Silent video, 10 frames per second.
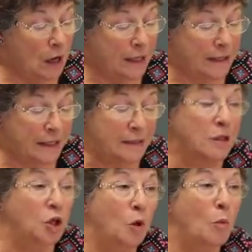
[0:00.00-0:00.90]
He
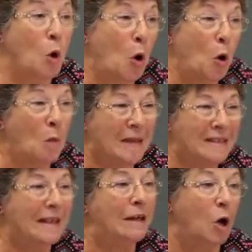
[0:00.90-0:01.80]
didn't come home
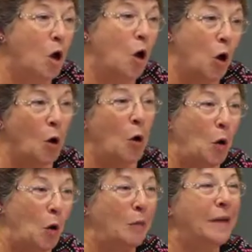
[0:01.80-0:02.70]
as in
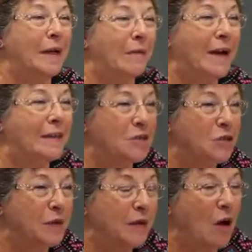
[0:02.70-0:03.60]
home, he went
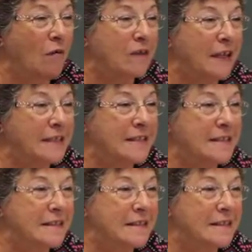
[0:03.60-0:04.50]
to a
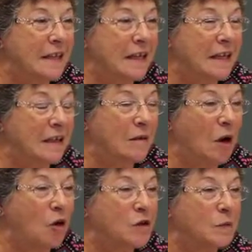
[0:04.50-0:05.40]
convalescent
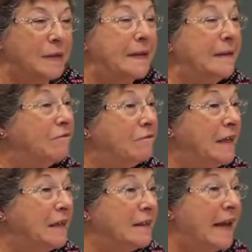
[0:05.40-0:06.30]
hospital
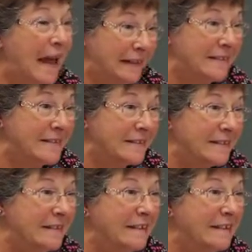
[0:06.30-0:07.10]
in Kent,